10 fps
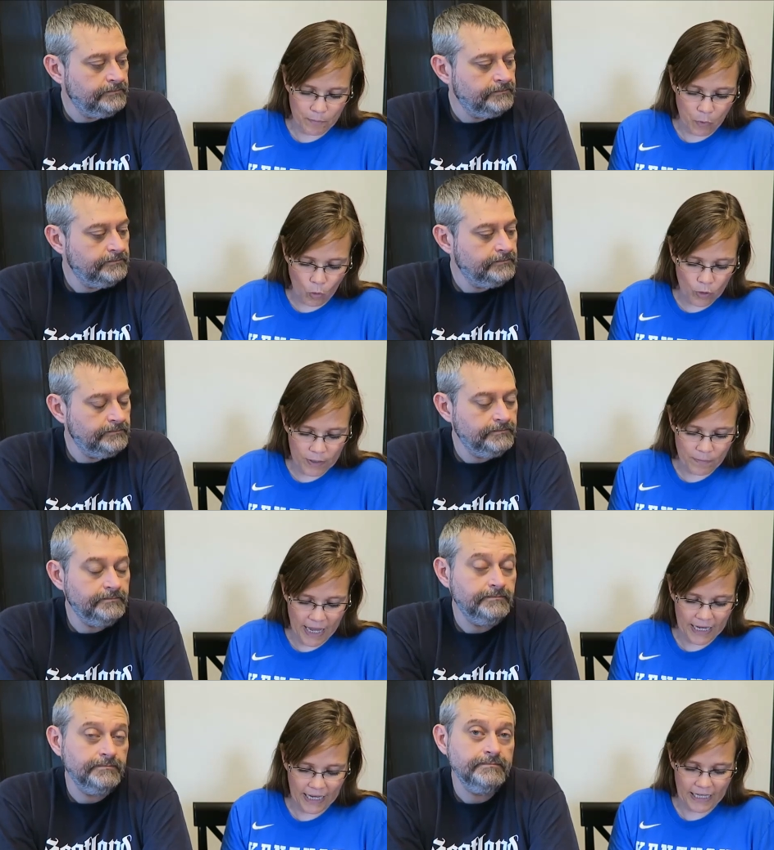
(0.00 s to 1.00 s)
Speaker 1: imported
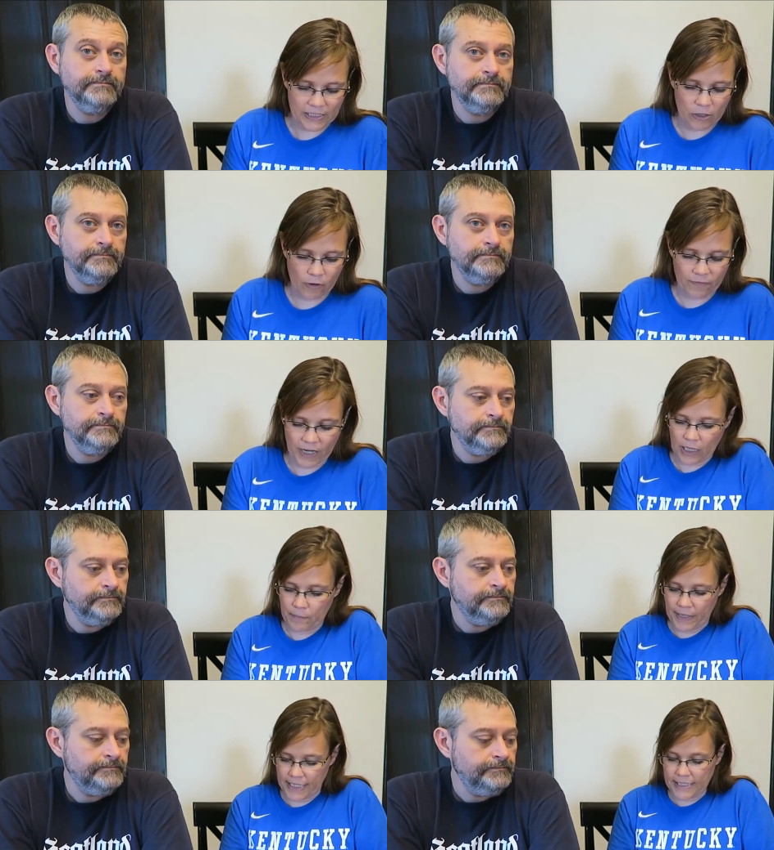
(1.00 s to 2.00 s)
Madagascar
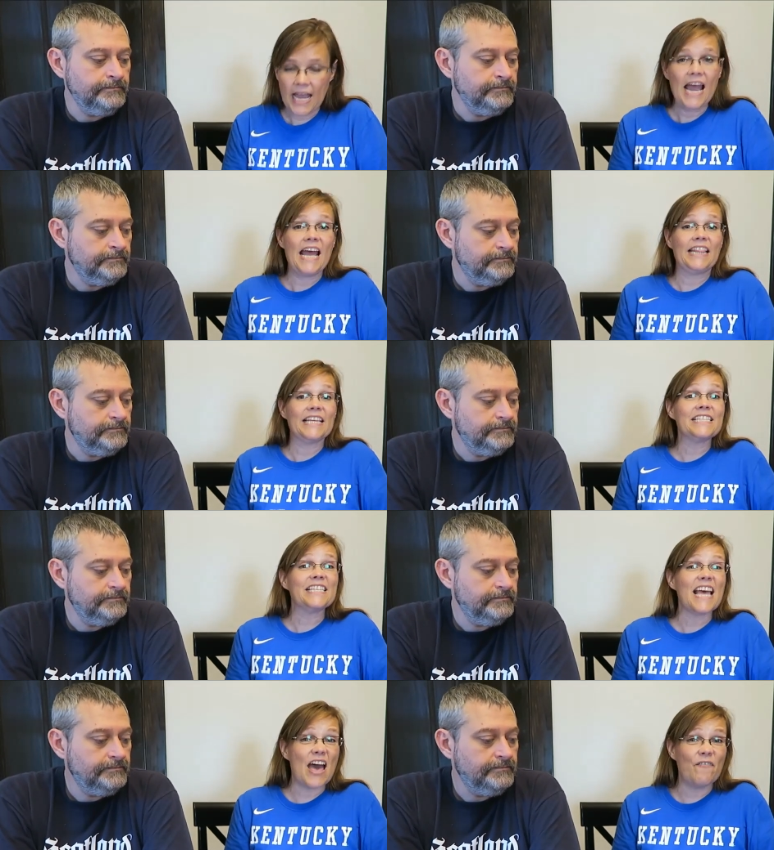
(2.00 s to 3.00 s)
vanilla beans, and this
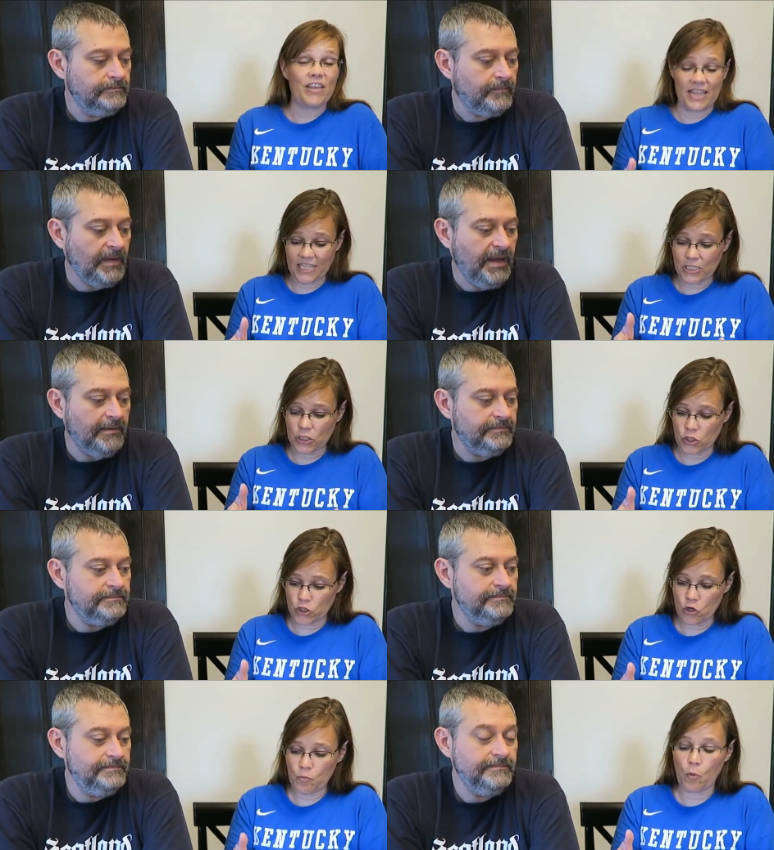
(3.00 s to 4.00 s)
is heavy. This yeah. is
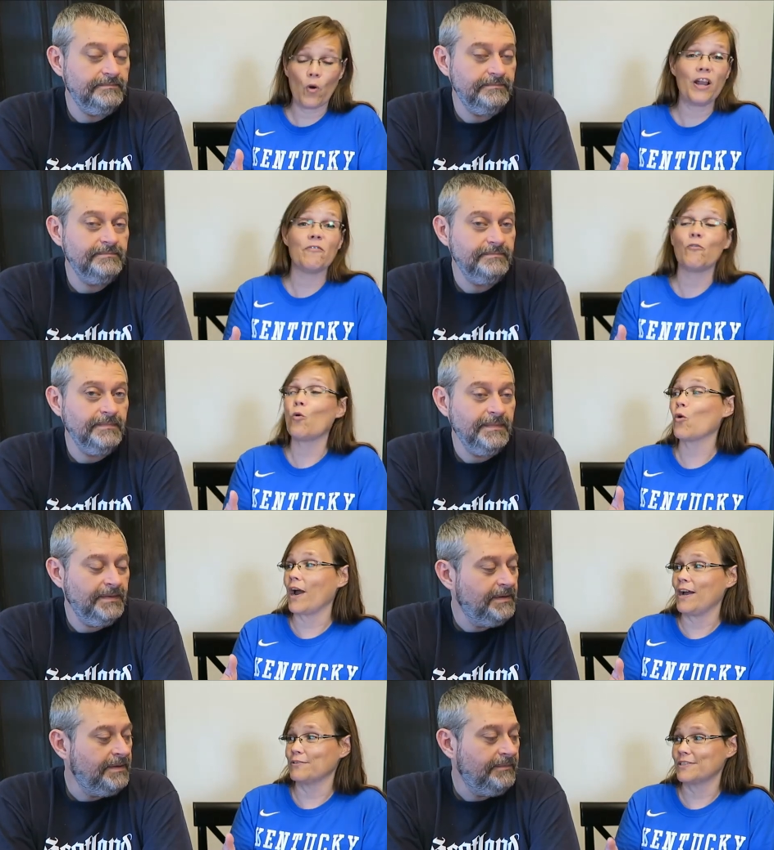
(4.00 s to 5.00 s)

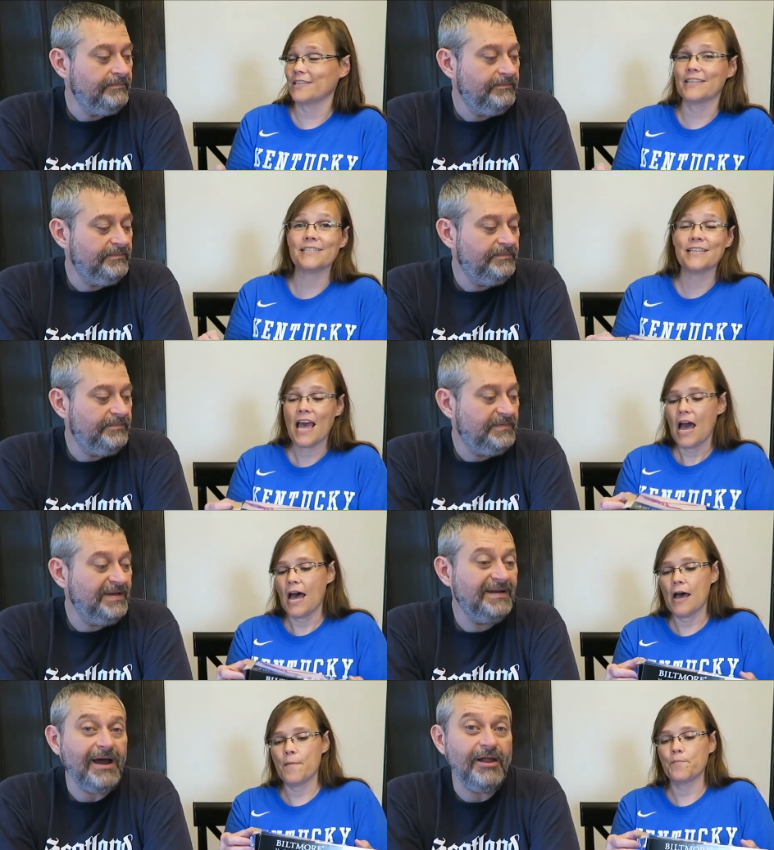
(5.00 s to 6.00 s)
2.4 ounces ounces.
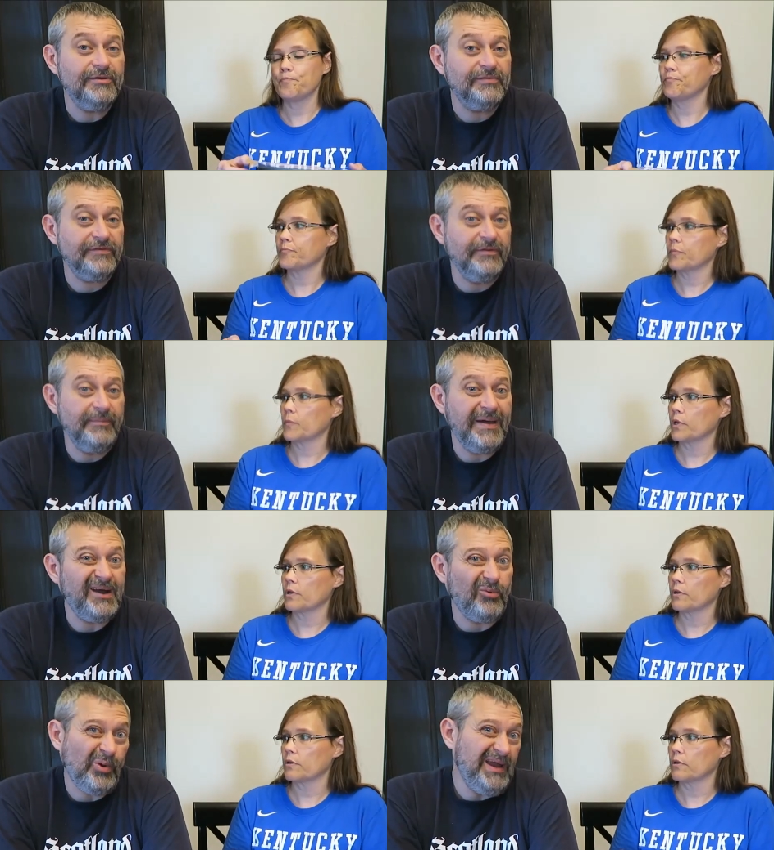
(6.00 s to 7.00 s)
Ten um,
Speaker 2: dollars um, for the
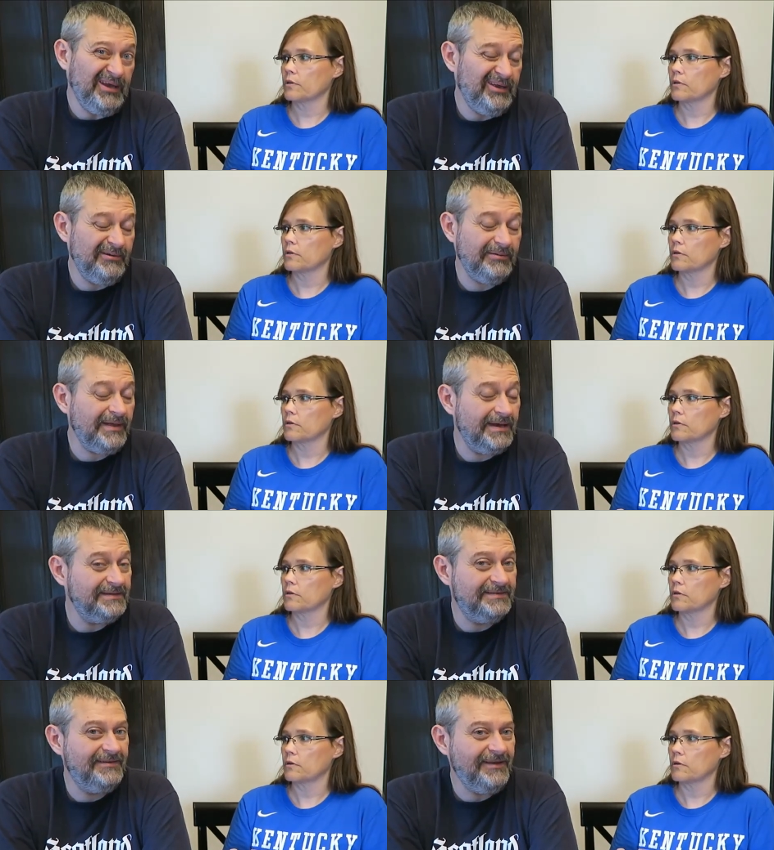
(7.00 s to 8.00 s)
amount of weight you get with that
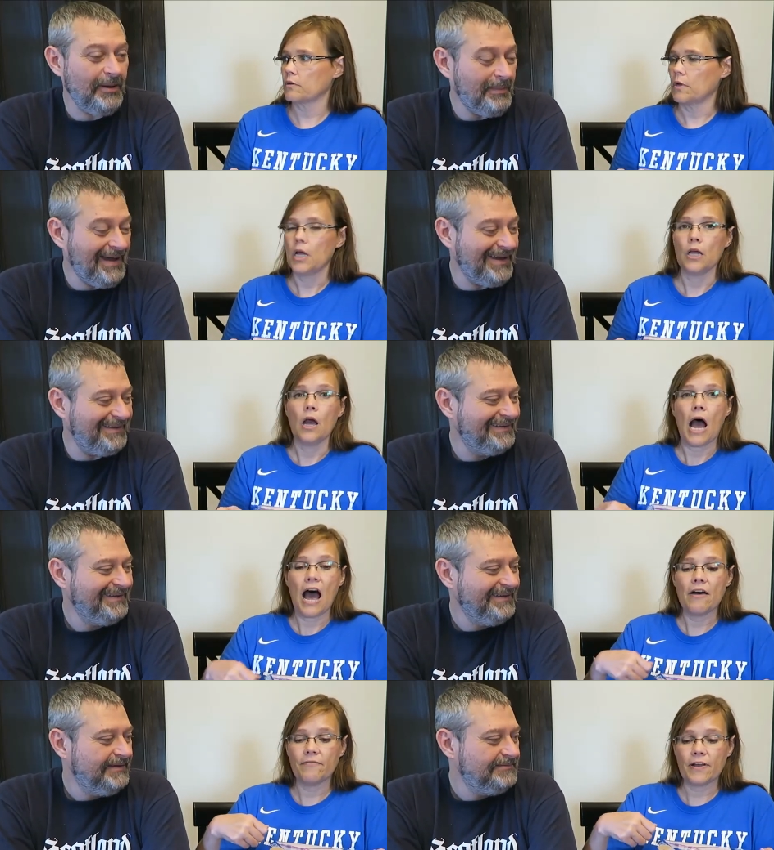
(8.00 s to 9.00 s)
is not bad.
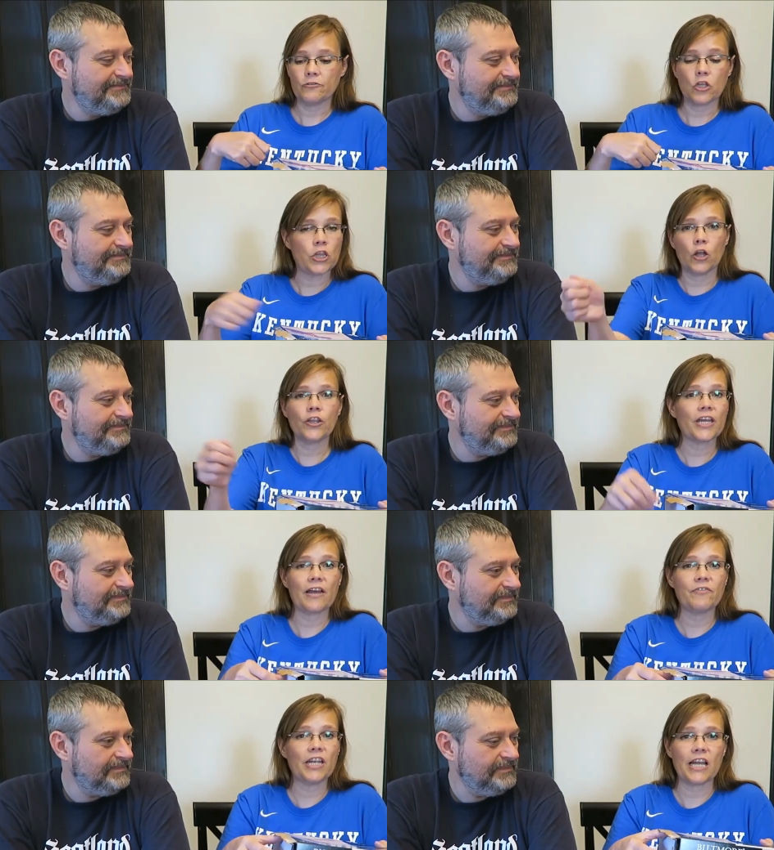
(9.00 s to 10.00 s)
Speaker 1: I've the only thing
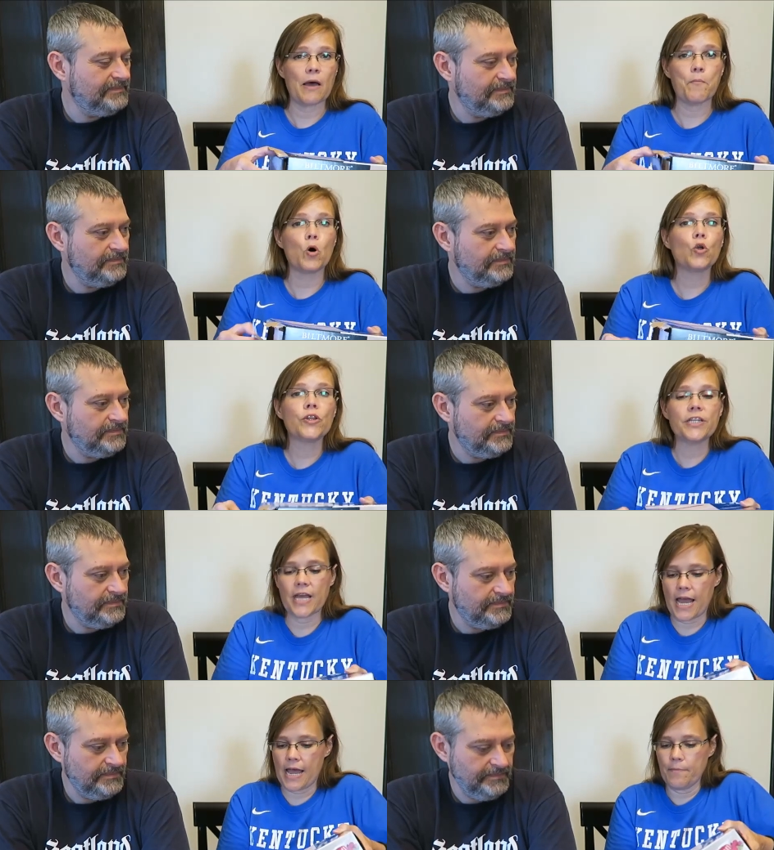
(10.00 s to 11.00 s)
I've done I pulled the
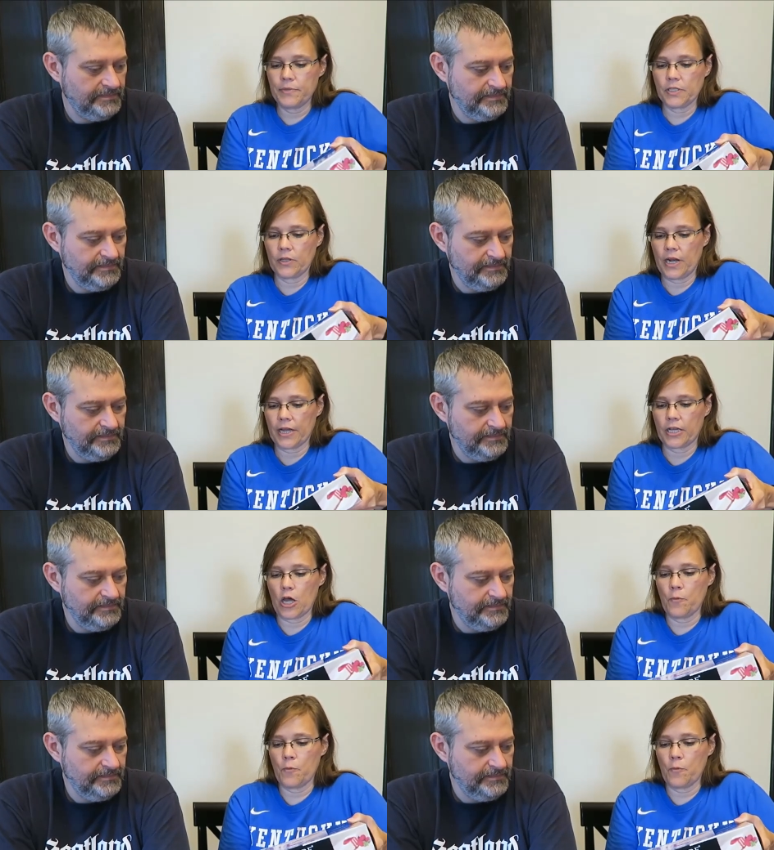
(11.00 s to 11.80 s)
tab so that I could